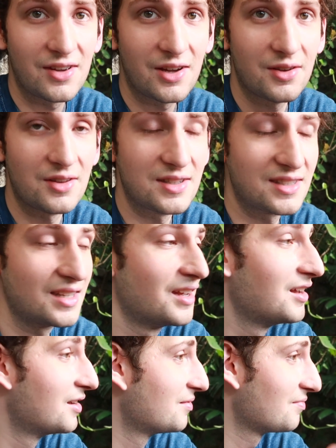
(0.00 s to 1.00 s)
goes.
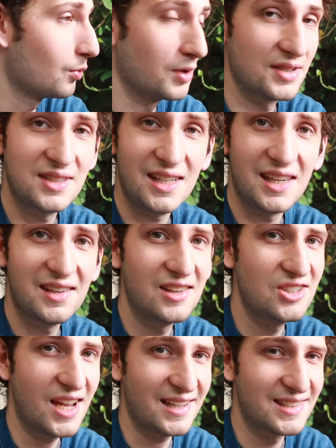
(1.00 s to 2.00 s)
We'll see.
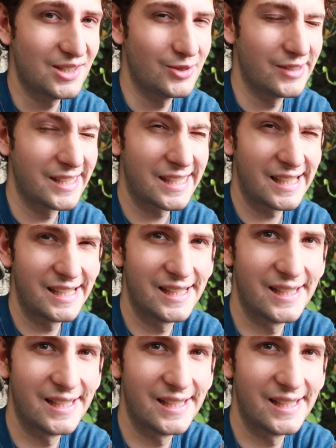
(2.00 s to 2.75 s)
Chat soon.